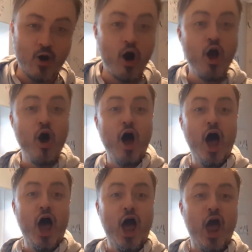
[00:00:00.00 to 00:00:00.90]

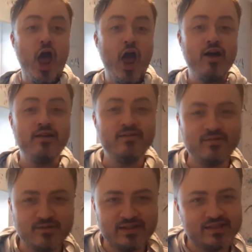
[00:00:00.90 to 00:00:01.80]
and
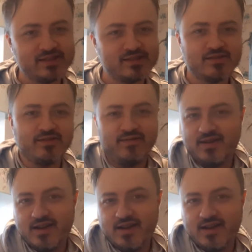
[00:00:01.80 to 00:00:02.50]
all that sort of,